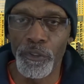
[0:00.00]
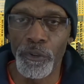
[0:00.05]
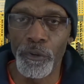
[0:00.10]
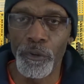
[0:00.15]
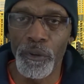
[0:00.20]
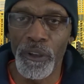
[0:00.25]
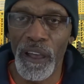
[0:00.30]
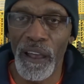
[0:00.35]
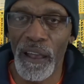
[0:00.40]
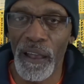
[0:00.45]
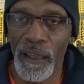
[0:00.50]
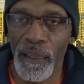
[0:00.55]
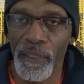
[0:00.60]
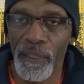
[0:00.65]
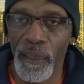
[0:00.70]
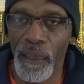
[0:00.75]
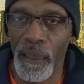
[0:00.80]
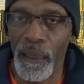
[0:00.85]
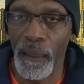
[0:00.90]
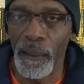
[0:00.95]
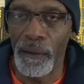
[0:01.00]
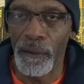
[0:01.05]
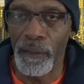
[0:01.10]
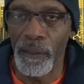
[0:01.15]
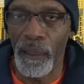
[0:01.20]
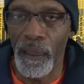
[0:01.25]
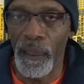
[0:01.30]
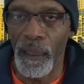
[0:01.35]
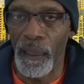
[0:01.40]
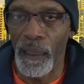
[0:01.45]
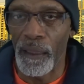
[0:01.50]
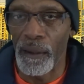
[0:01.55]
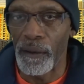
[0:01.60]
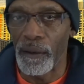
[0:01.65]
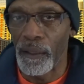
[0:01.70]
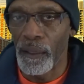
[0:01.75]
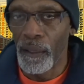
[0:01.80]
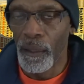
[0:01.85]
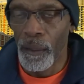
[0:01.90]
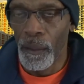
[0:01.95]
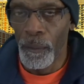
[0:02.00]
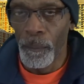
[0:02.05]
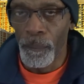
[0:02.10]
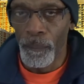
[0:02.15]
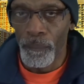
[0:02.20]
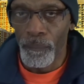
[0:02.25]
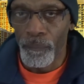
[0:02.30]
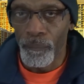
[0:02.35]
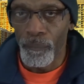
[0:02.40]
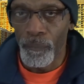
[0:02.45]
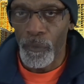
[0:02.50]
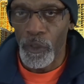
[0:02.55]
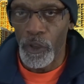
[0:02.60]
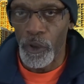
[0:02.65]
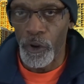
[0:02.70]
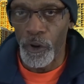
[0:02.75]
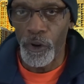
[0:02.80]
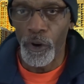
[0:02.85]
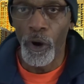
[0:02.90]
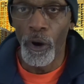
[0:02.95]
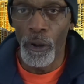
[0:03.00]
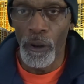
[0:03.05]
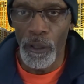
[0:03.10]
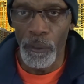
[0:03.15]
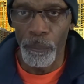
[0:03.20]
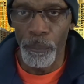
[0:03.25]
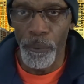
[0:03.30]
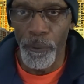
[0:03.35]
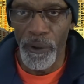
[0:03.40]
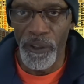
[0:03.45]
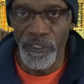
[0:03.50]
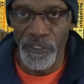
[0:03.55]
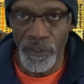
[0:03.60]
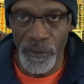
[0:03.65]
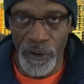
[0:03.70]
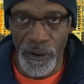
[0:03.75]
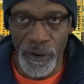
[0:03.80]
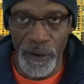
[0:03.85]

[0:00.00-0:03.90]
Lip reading: a new guy that you're calling president